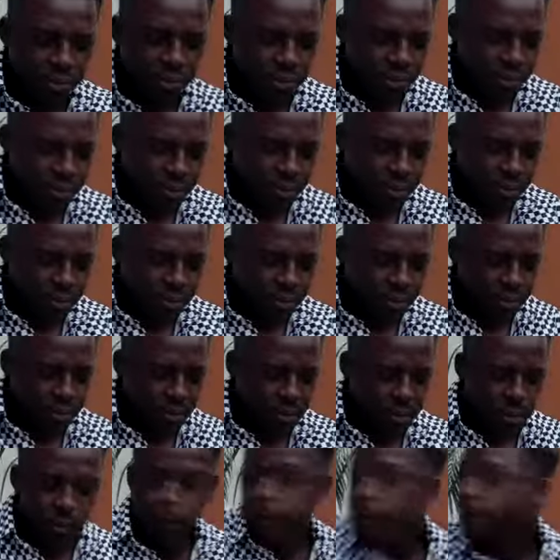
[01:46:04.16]
Justin?
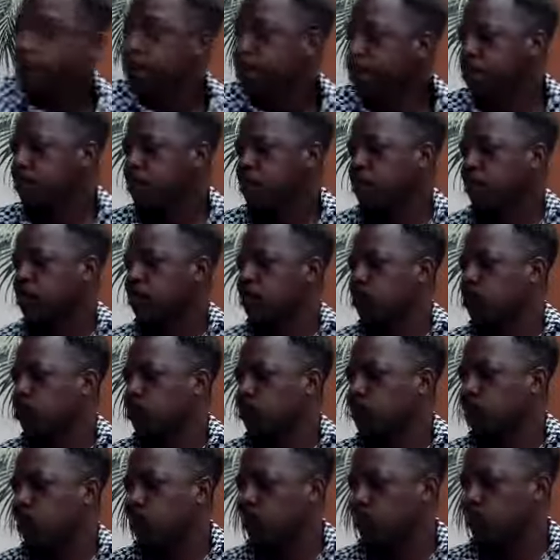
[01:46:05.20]
What do you do apart from
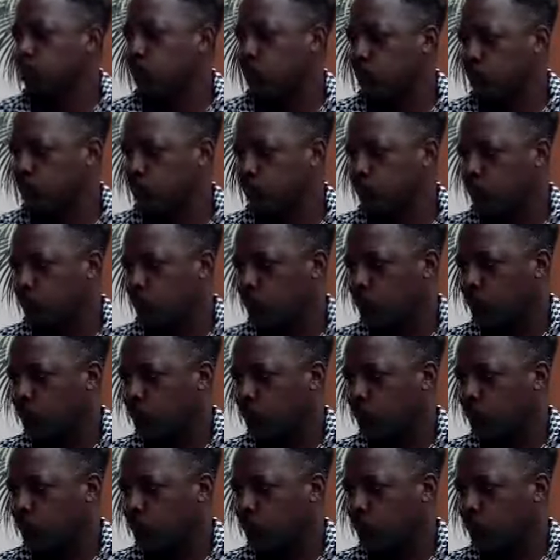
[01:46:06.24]
gambling? Eh?